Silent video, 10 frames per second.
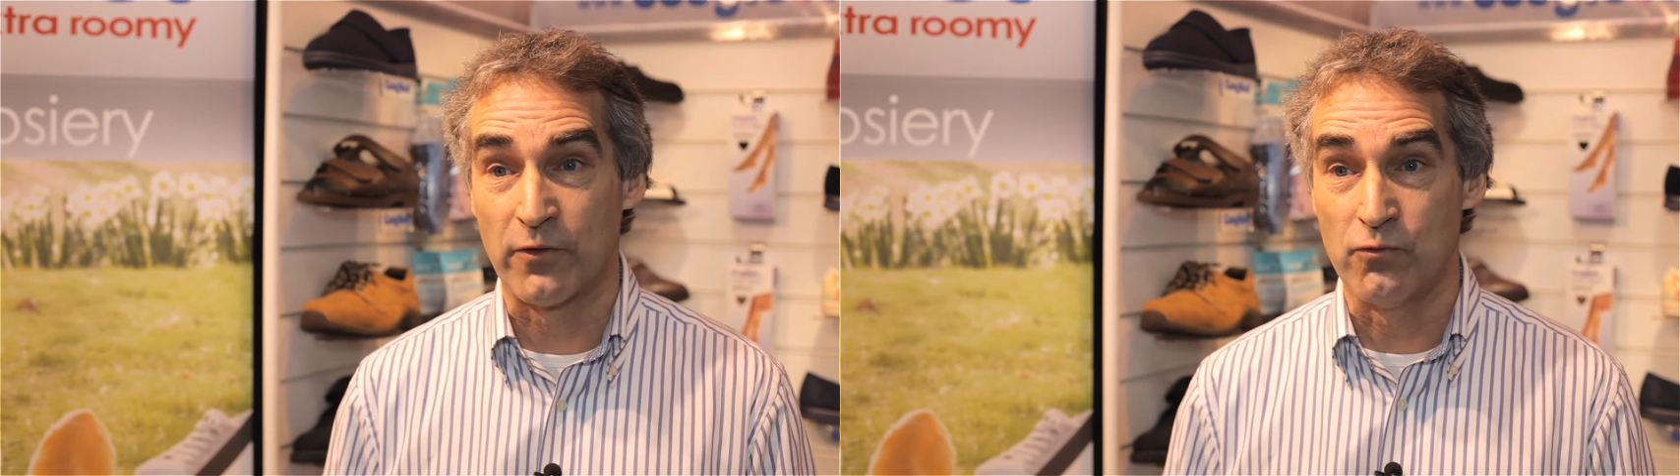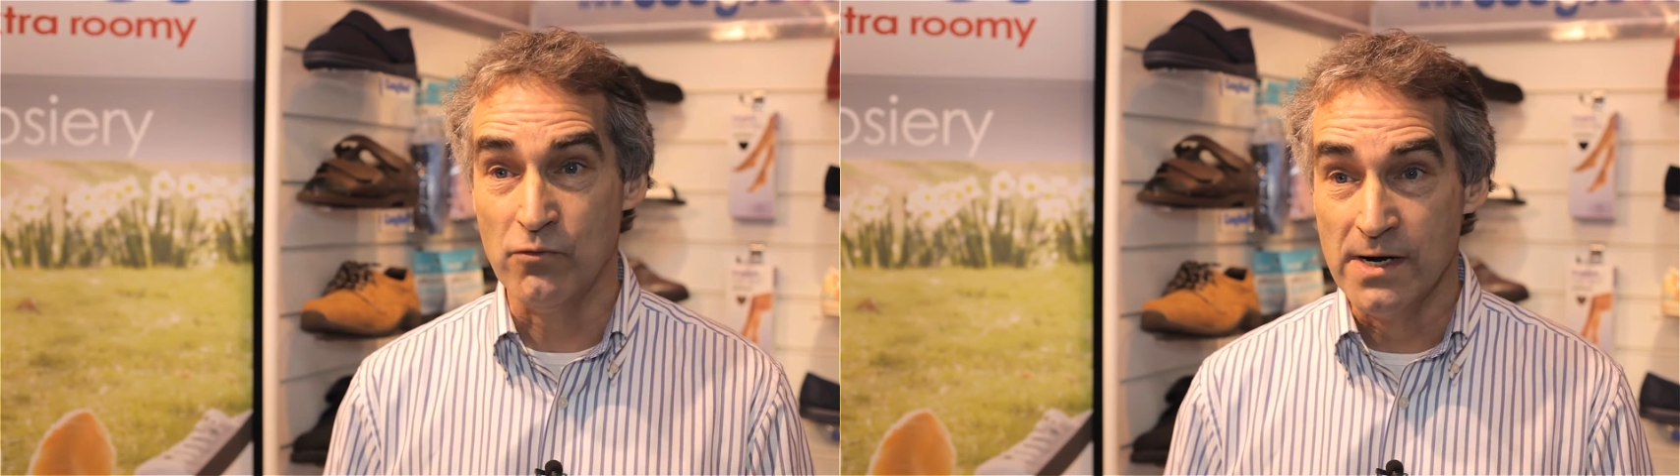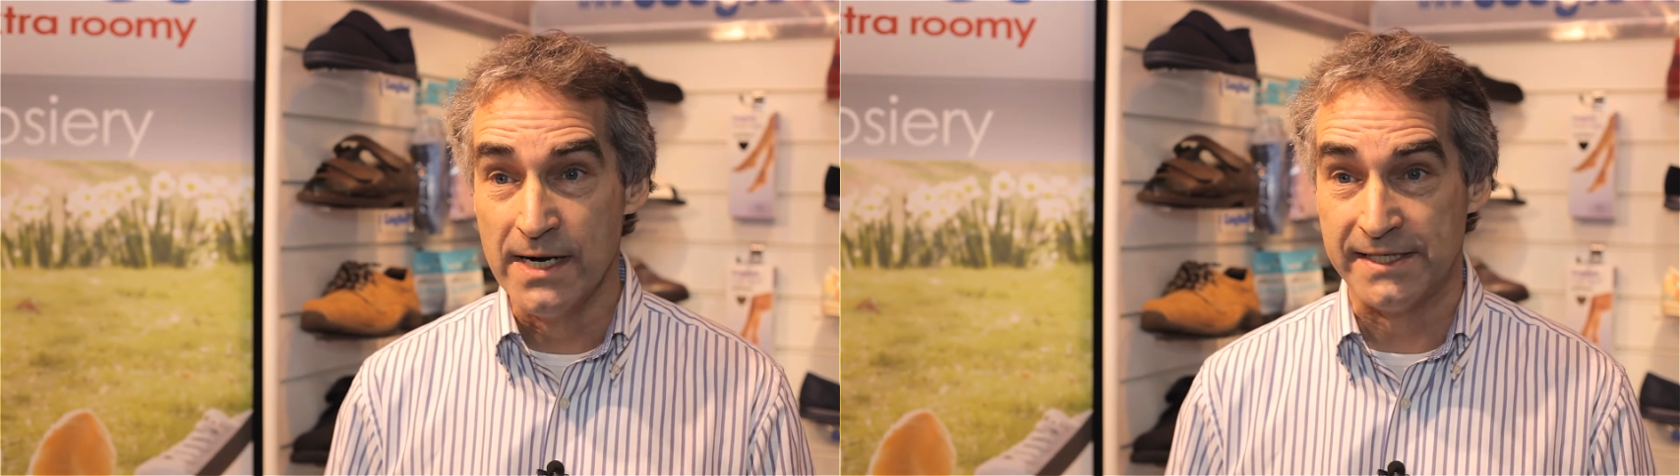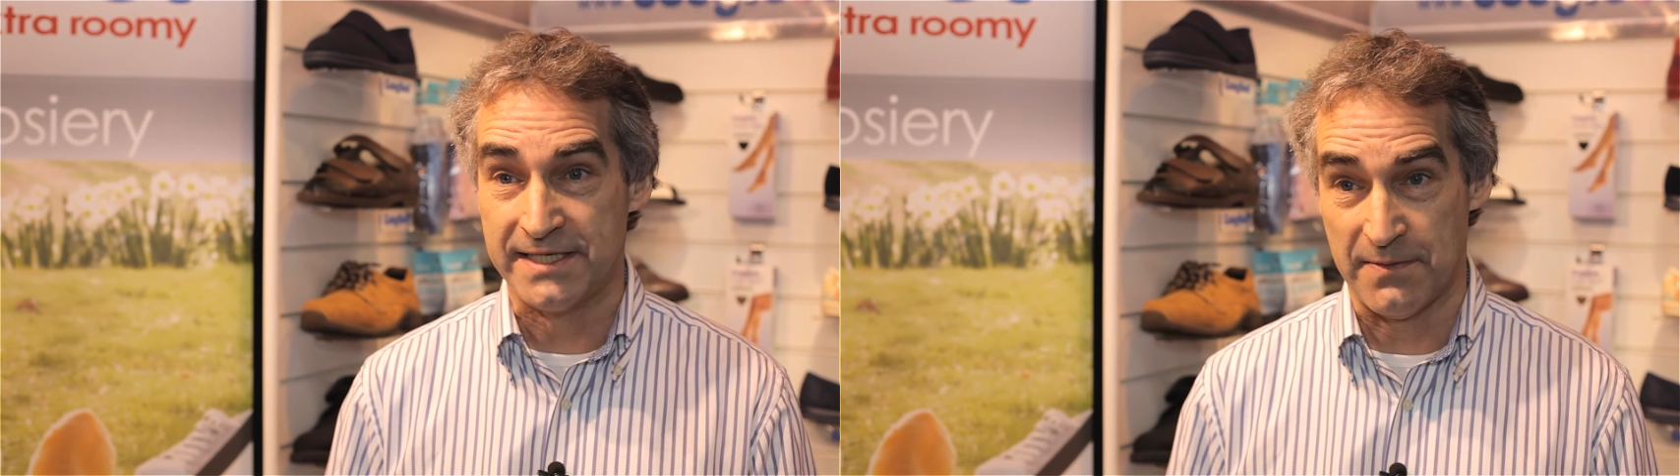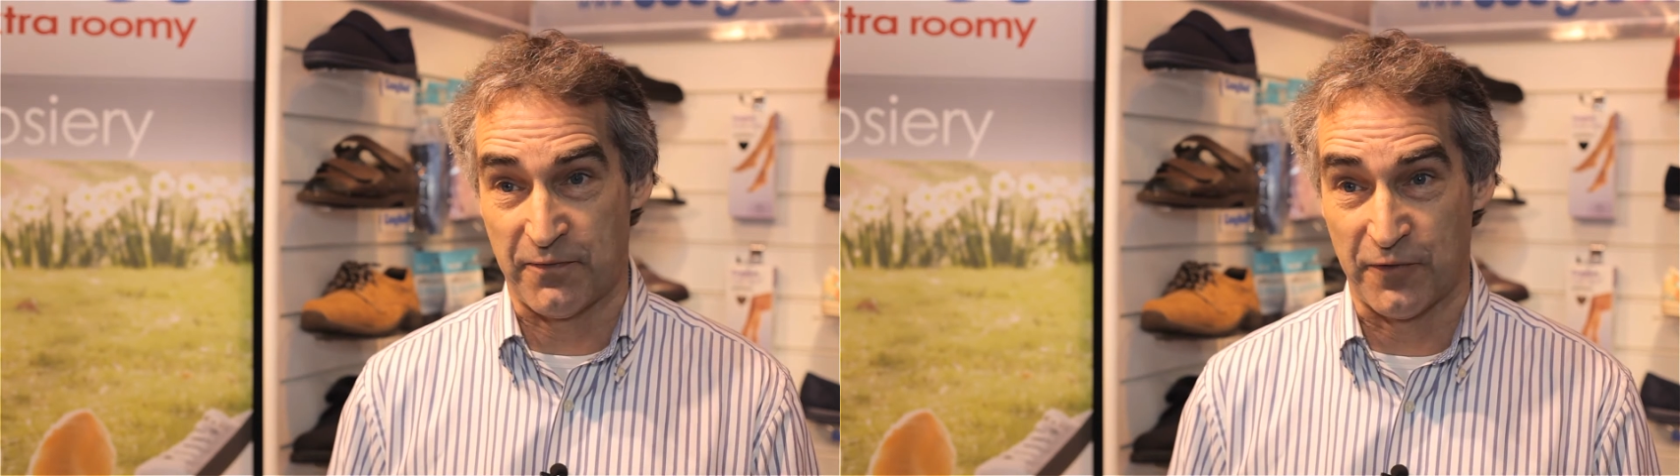a really
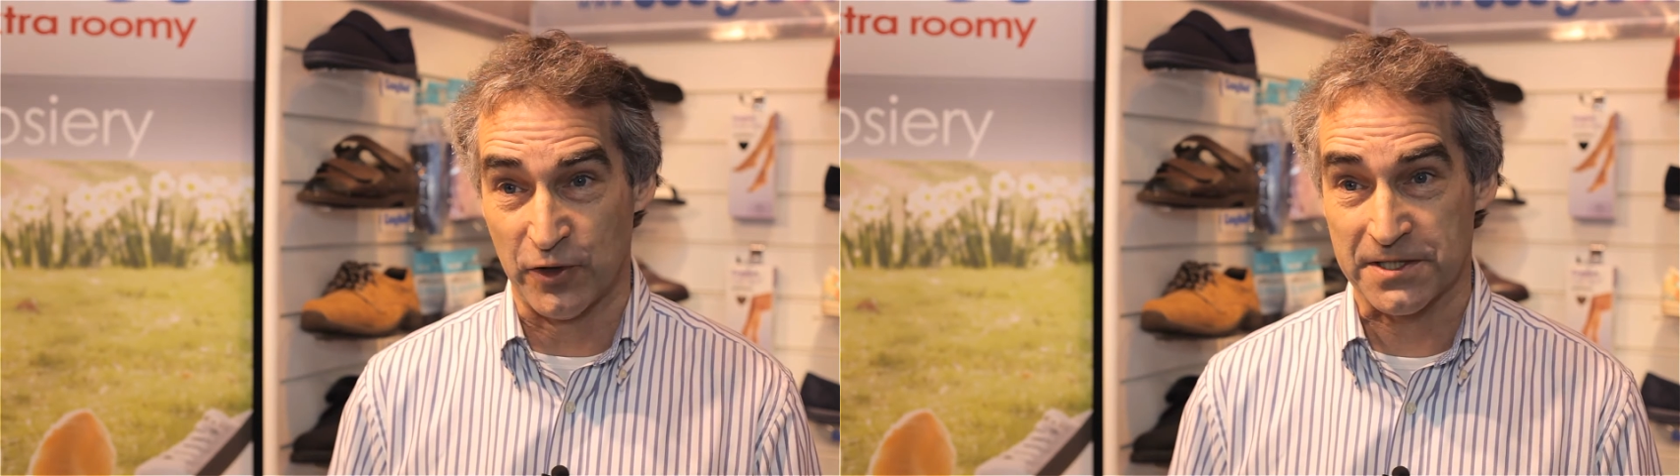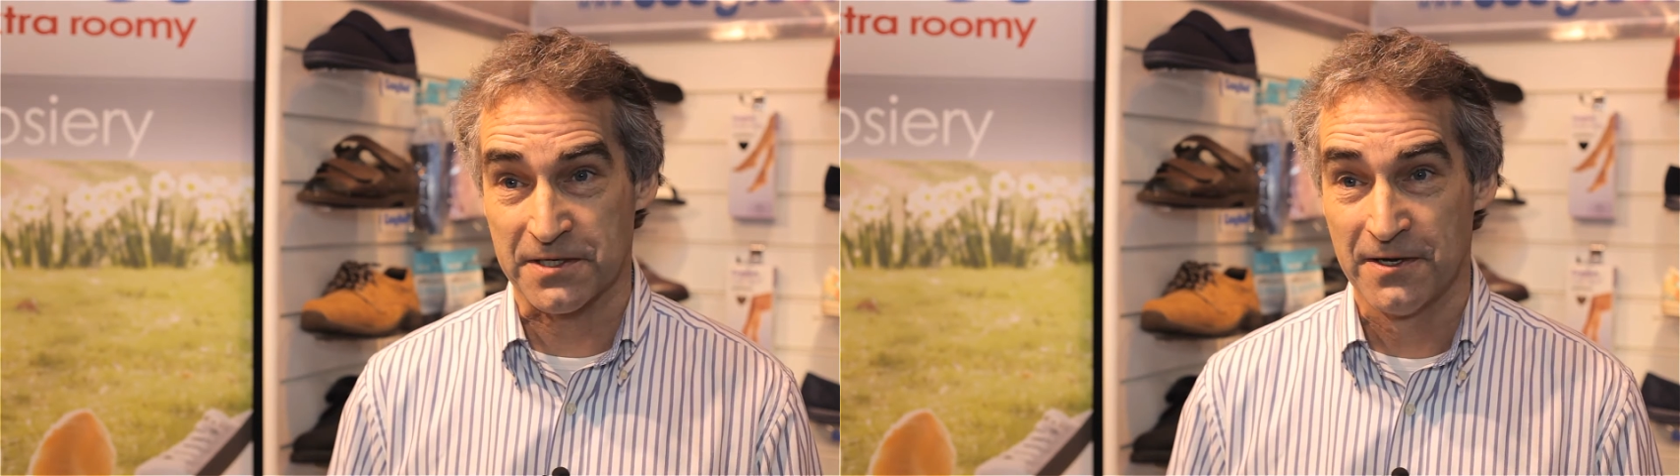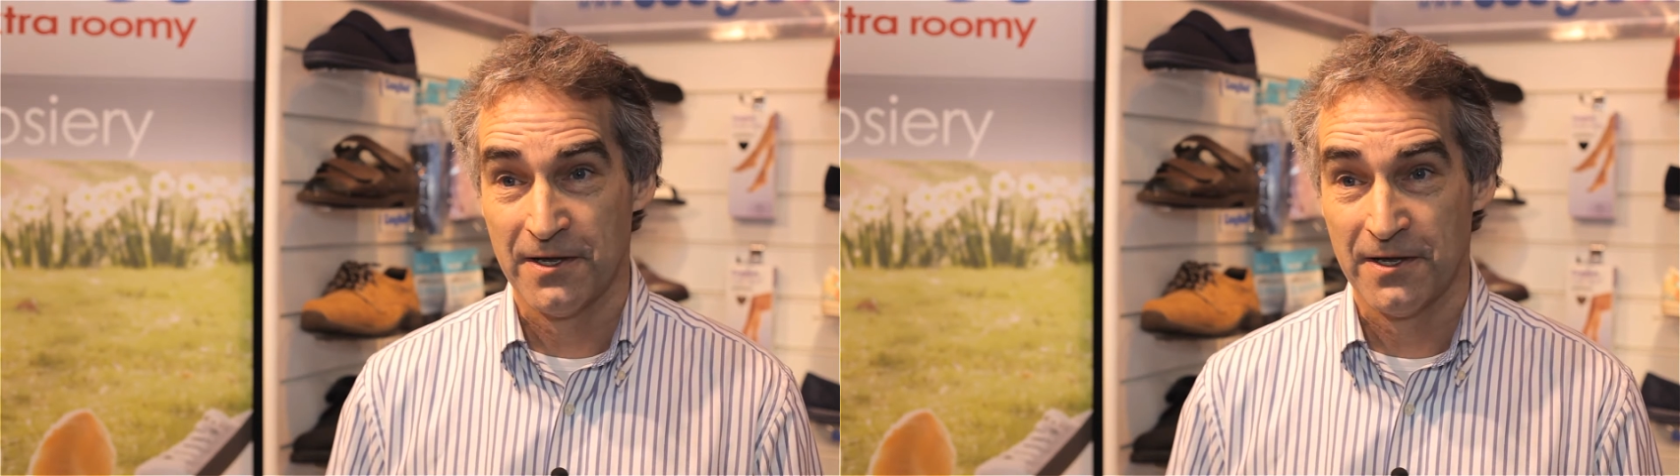deep foot,